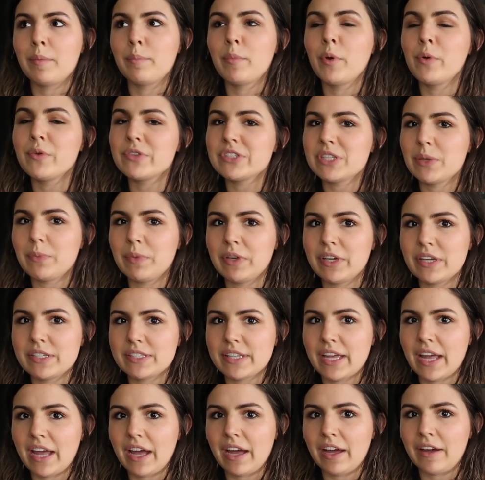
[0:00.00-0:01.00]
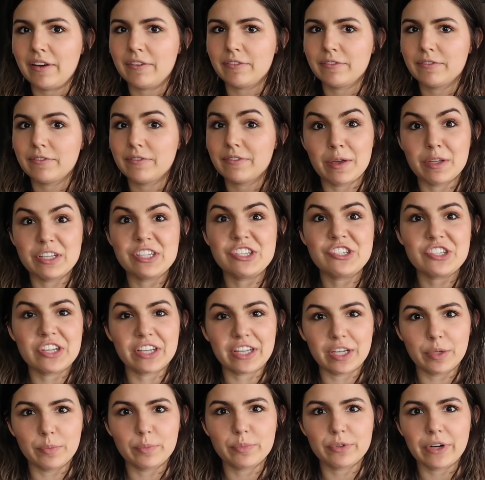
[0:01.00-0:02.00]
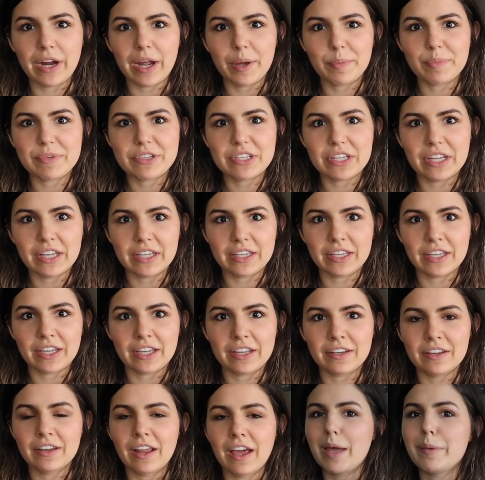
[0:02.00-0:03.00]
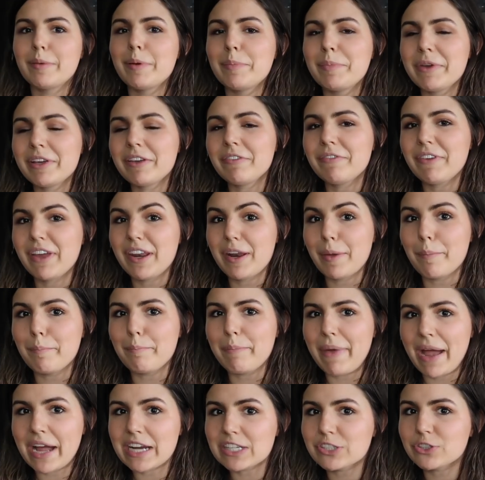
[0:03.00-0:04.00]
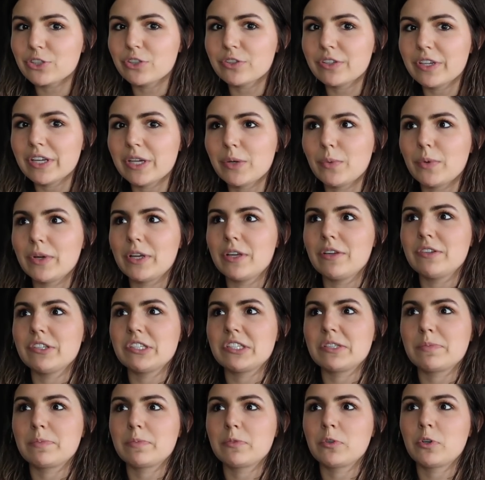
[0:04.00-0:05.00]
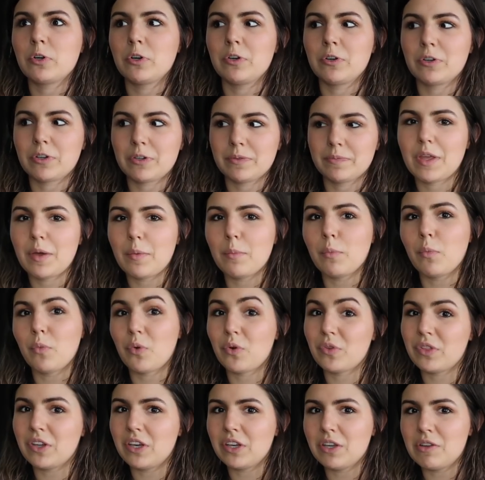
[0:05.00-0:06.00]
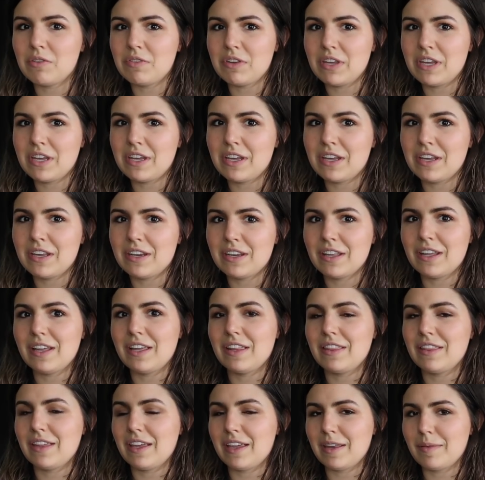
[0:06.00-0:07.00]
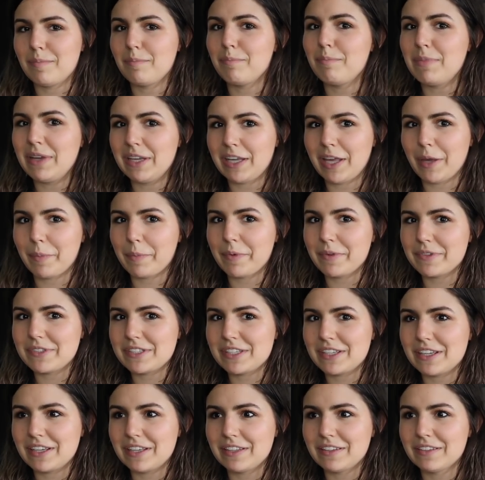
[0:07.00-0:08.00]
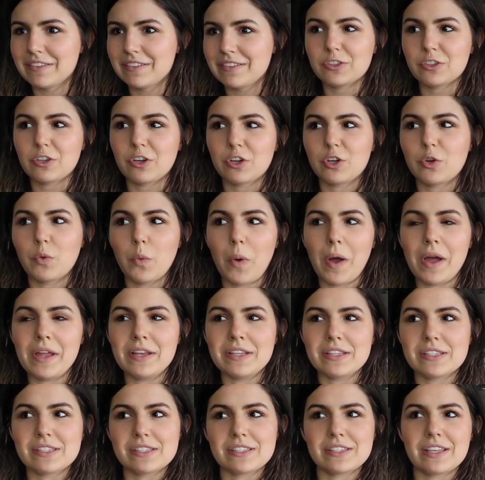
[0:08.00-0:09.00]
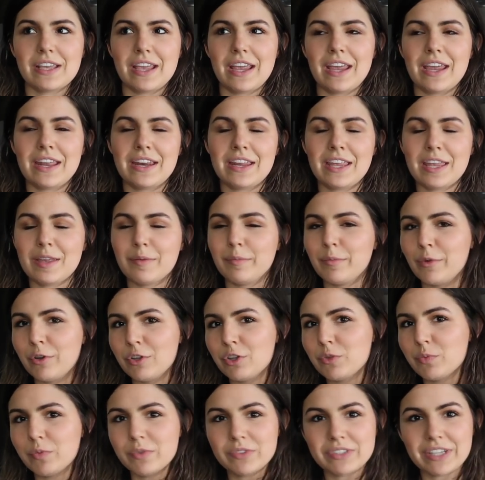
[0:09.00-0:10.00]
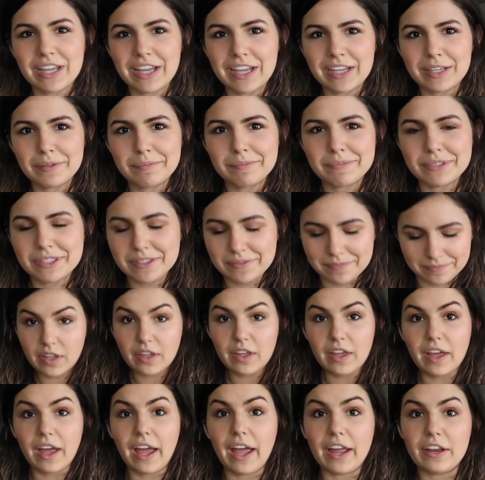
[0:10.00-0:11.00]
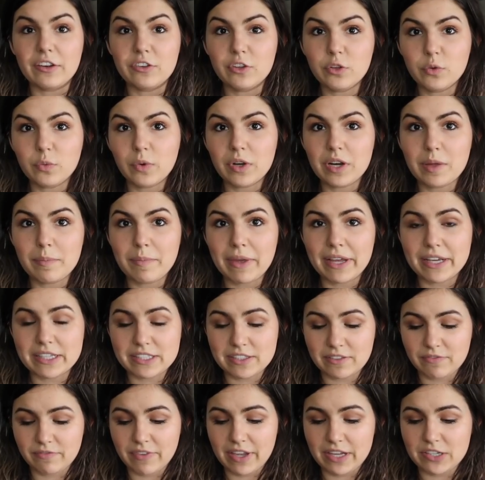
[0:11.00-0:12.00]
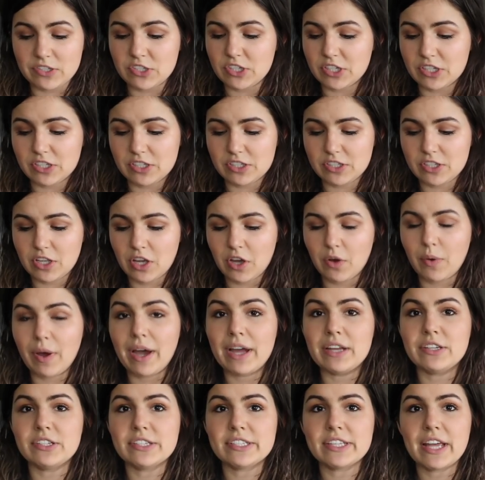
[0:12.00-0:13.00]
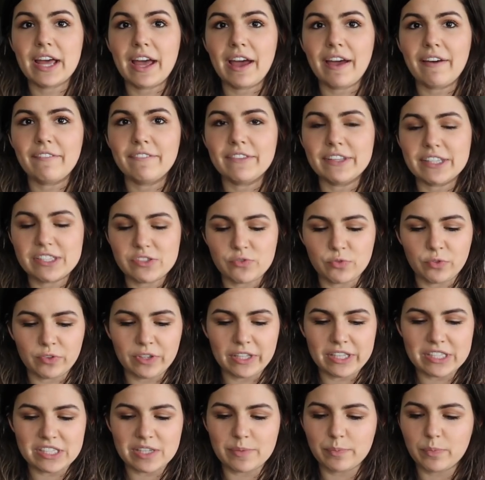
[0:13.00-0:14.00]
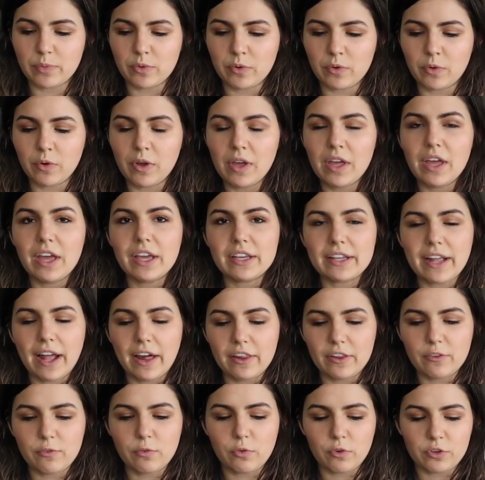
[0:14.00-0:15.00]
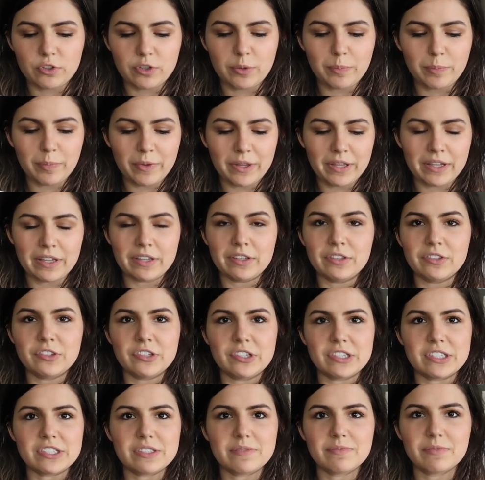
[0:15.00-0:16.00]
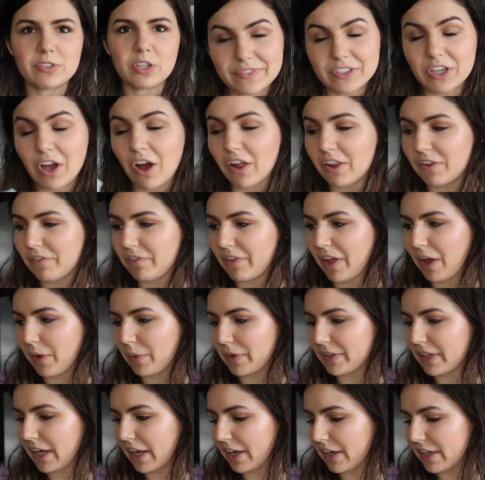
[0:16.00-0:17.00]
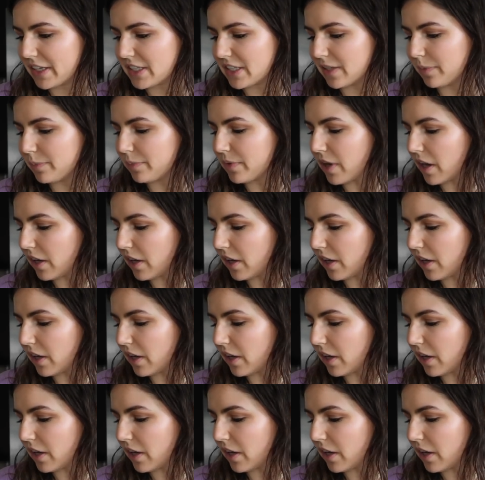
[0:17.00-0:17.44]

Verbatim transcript: mostly because I have chicken prepped again. I'm a big fan of batch cooking, where you just cook more than you need and then being able to cook once and eat multiple times. I do wanna make some veggies, so I just have this really simple California blend, just cauliflower, carrots, and